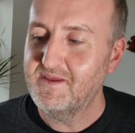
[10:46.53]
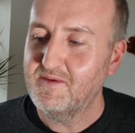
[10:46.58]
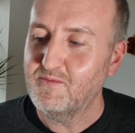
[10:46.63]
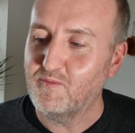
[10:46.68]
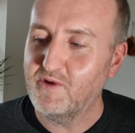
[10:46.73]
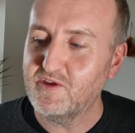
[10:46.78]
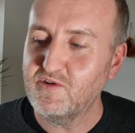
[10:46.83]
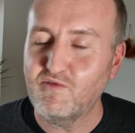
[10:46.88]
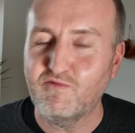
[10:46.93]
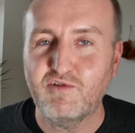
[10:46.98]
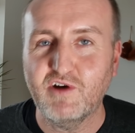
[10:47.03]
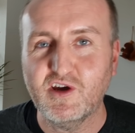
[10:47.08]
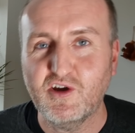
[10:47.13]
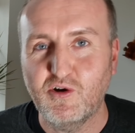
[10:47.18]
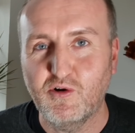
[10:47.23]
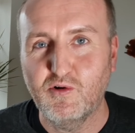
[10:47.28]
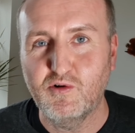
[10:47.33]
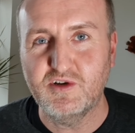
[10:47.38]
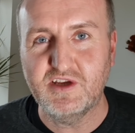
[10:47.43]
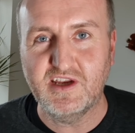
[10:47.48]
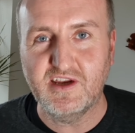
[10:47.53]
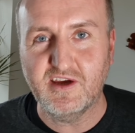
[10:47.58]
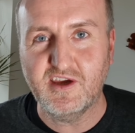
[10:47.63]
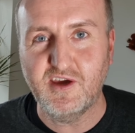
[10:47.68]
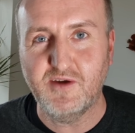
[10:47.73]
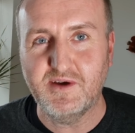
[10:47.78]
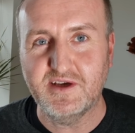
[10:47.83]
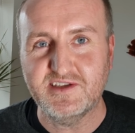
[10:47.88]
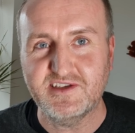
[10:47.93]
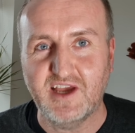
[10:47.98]
When you're recording a
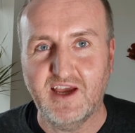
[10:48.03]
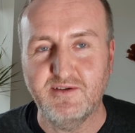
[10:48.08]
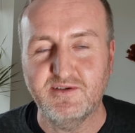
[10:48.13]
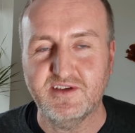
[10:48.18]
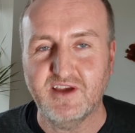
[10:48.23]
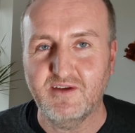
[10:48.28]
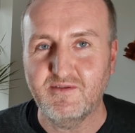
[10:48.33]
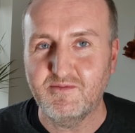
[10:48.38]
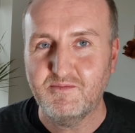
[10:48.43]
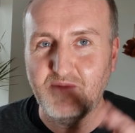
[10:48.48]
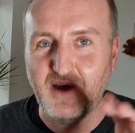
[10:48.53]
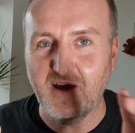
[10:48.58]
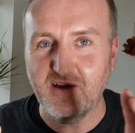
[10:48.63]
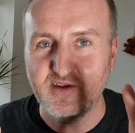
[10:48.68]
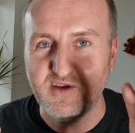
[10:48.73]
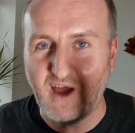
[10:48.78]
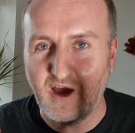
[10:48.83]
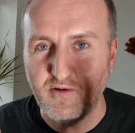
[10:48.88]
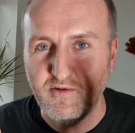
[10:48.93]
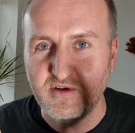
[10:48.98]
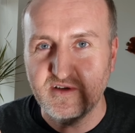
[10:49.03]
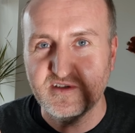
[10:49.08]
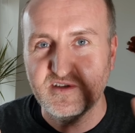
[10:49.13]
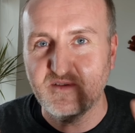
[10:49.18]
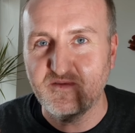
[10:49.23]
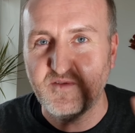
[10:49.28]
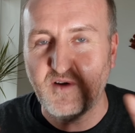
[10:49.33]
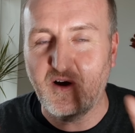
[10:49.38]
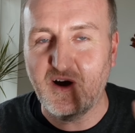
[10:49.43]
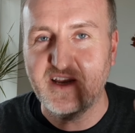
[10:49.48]
QSO, so owners
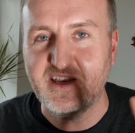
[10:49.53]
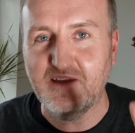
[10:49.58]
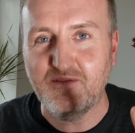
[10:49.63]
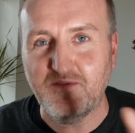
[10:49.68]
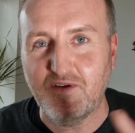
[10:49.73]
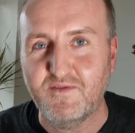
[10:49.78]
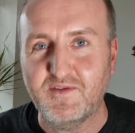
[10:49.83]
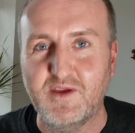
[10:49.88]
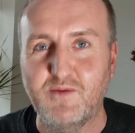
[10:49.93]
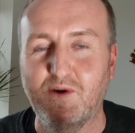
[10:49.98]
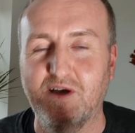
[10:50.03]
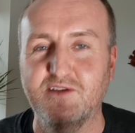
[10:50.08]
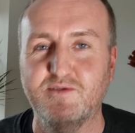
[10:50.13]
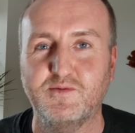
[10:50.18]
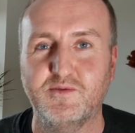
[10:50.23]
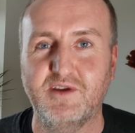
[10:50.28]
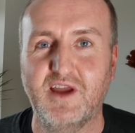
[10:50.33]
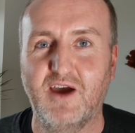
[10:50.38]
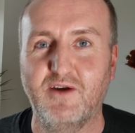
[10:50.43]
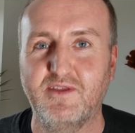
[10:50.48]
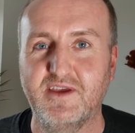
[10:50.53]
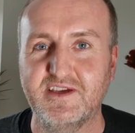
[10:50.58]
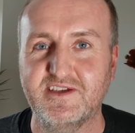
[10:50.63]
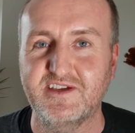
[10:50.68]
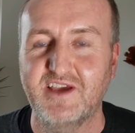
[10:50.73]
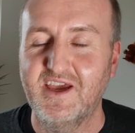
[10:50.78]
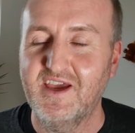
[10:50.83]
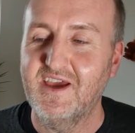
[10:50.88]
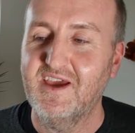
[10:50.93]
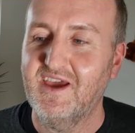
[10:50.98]
of ID-51s will know
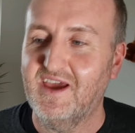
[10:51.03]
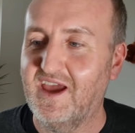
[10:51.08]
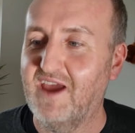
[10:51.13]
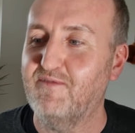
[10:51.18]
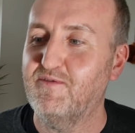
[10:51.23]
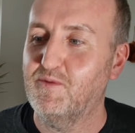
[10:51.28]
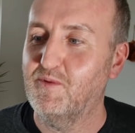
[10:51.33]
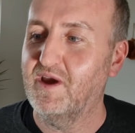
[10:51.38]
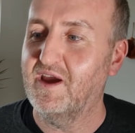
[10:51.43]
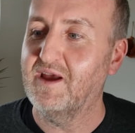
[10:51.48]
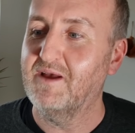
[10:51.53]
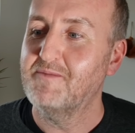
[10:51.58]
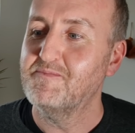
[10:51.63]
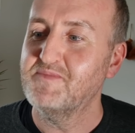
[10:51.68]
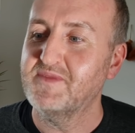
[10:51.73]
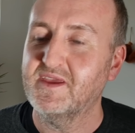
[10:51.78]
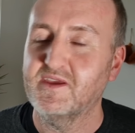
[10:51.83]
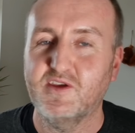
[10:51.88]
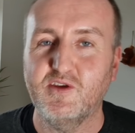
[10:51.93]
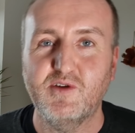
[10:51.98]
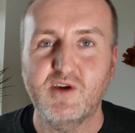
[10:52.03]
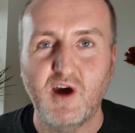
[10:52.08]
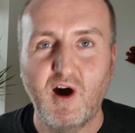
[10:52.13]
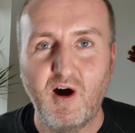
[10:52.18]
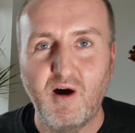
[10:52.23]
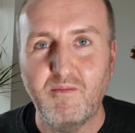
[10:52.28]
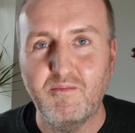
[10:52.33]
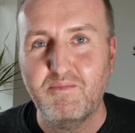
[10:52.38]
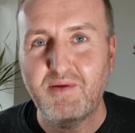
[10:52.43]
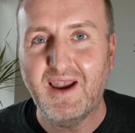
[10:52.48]
this everywhere, you
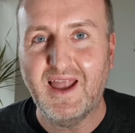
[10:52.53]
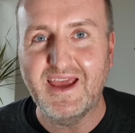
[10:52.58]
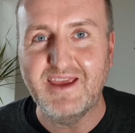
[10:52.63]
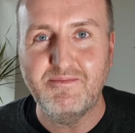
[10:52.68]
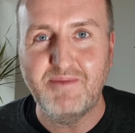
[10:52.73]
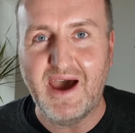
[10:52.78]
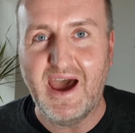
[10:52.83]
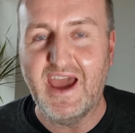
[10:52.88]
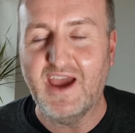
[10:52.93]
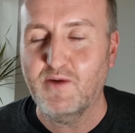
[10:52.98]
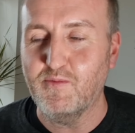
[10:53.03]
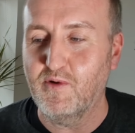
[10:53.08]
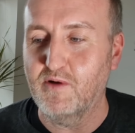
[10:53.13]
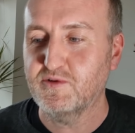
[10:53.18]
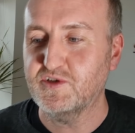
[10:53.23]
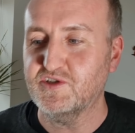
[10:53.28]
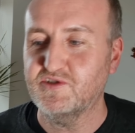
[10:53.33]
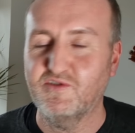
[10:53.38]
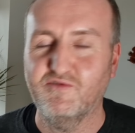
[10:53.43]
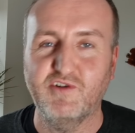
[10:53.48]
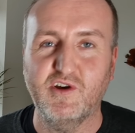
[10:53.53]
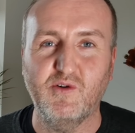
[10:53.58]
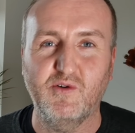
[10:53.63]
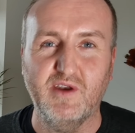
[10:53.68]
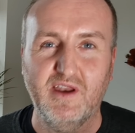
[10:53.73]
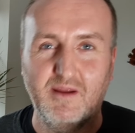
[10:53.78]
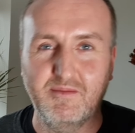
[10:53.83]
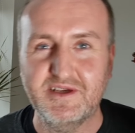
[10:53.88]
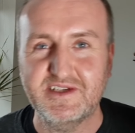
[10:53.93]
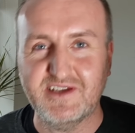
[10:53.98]
can't play back whilst you're
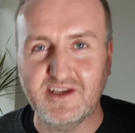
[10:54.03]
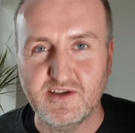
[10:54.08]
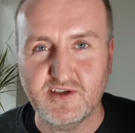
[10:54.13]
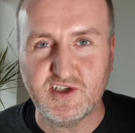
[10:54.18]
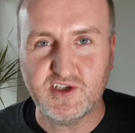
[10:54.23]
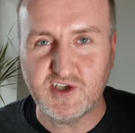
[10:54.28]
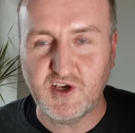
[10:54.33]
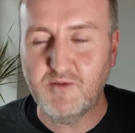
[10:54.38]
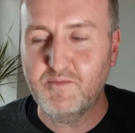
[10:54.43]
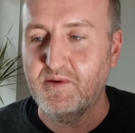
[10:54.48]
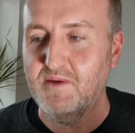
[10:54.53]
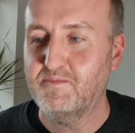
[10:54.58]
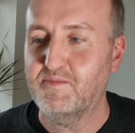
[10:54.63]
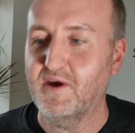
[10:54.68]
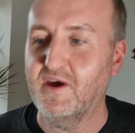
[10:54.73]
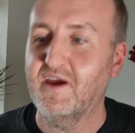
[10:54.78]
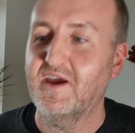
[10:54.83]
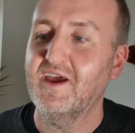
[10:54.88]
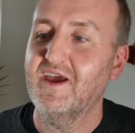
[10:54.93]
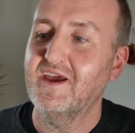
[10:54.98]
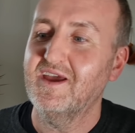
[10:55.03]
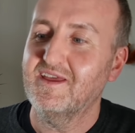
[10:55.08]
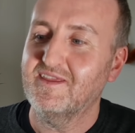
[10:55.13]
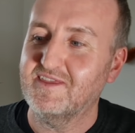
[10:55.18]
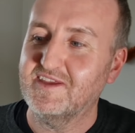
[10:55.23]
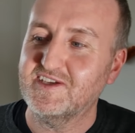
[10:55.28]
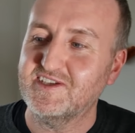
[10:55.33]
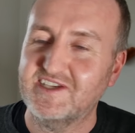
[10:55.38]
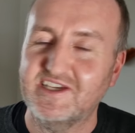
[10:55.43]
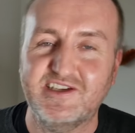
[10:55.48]
recording. I mean, it sounds stupid, but
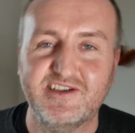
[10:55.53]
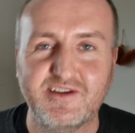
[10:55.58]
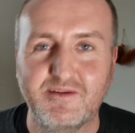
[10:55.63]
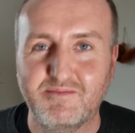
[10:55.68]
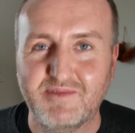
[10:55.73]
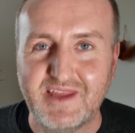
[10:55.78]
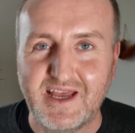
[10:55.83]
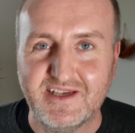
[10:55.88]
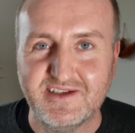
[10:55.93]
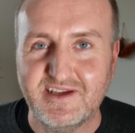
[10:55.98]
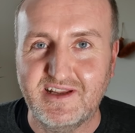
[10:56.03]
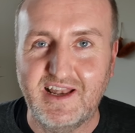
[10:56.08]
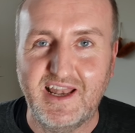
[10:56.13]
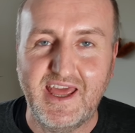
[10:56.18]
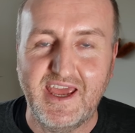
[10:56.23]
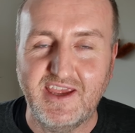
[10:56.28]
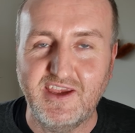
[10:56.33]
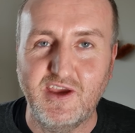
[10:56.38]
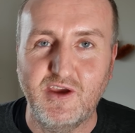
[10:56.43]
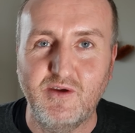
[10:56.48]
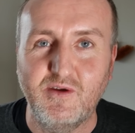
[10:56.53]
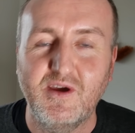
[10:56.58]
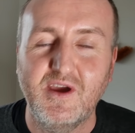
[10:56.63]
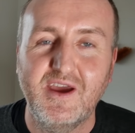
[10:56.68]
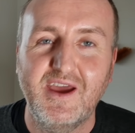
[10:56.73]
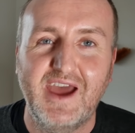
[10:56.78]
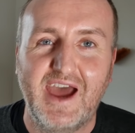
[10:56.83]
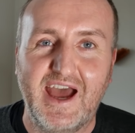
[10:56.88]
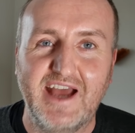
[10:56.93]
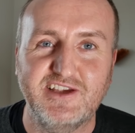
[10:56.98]
the system doesn't let you
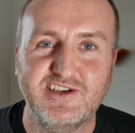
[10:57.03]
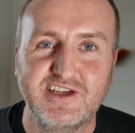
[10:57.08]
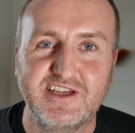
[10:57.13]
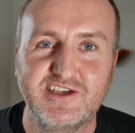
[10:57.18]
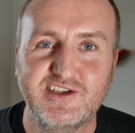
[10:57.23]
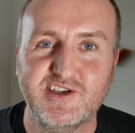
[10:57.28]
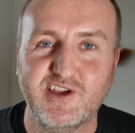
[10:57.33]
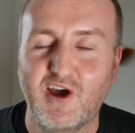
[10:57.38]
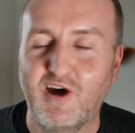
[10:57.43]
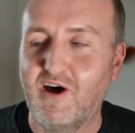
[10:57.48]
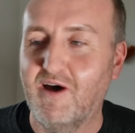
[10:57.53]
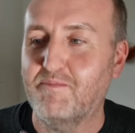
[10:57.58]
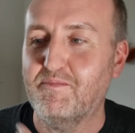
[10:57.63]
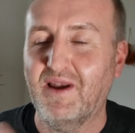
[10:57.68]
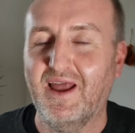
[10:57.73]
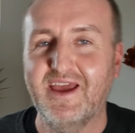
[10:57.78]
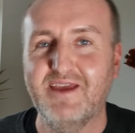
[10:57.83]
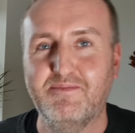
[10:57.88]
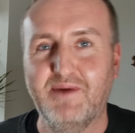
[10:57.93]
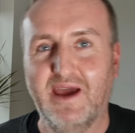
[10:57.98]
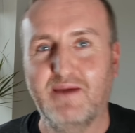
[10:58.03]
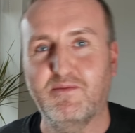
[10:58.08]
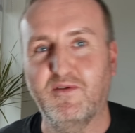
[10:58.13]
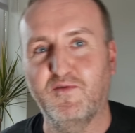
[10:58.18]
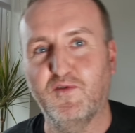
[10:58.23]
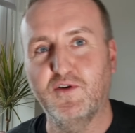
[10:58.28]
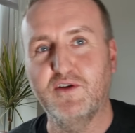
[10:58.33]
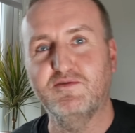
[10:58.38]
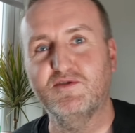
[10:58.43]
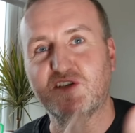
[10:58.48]
actually start a playback
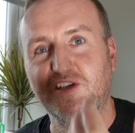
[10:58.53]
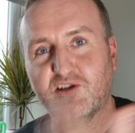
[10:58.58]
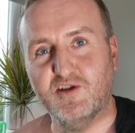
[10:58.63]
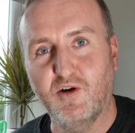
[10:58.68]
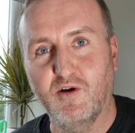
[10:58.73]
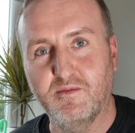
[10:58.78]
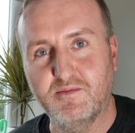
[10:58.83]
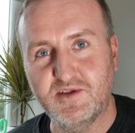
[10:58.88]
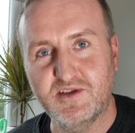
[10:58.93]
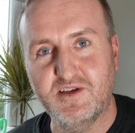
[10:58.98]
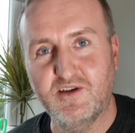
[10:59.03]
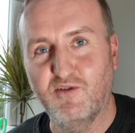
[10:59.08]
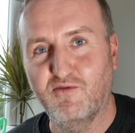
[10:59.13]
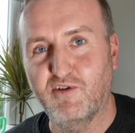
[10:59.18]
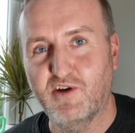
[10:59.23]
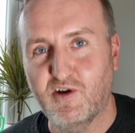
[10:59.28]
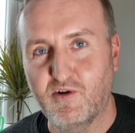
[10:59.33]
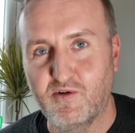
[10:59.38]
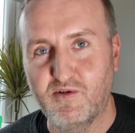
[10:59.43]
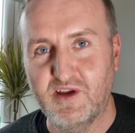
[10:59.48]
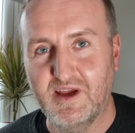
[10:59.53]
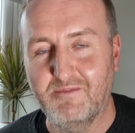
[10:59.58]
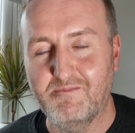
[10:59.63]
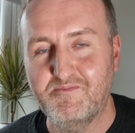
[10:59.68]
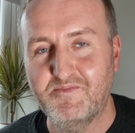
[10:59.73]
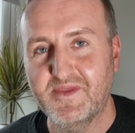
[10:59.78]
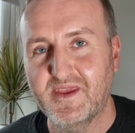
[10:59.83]
before you've stopped your recording.